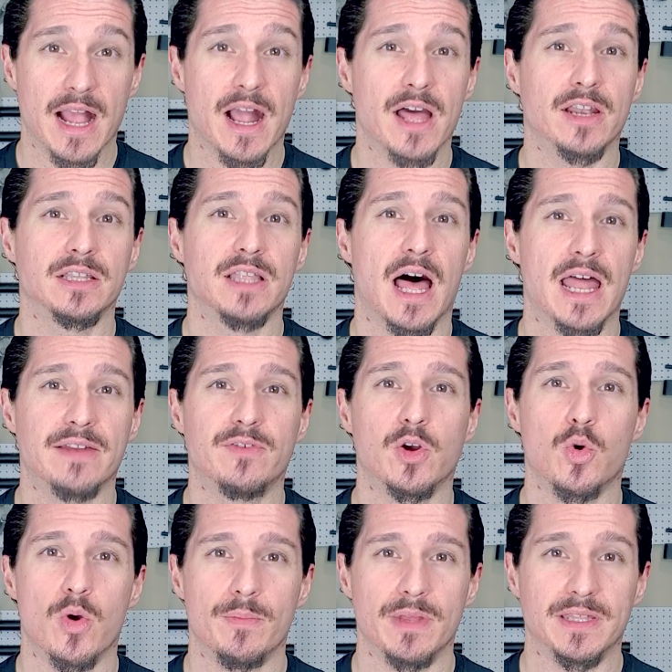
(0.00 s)
got a lot of
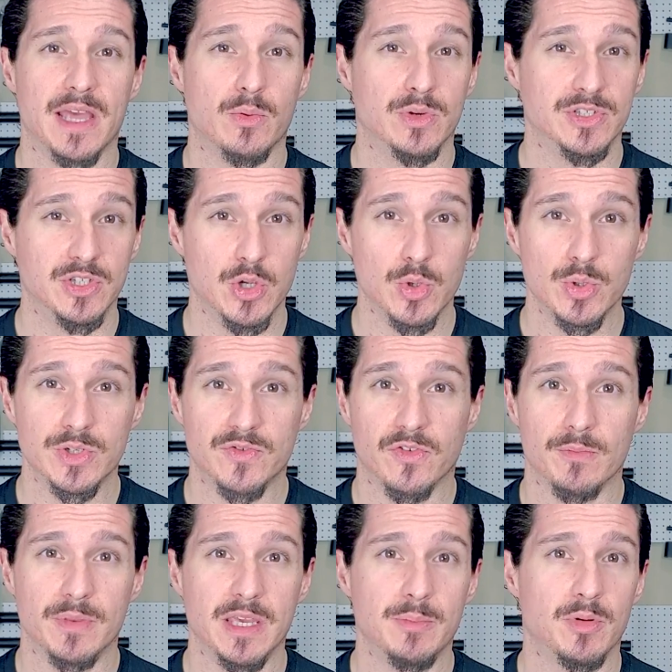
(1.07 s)
equipment that was used
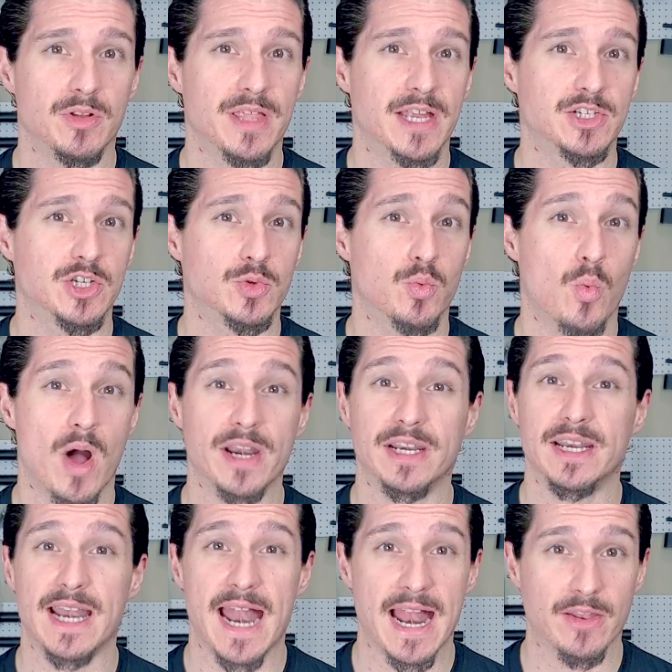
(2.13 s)
from people that just wanted
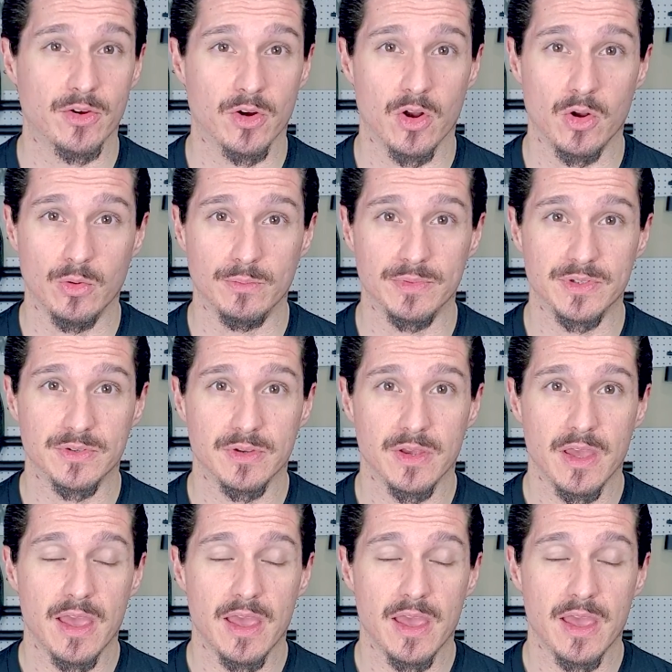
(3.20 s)
it out of their homes.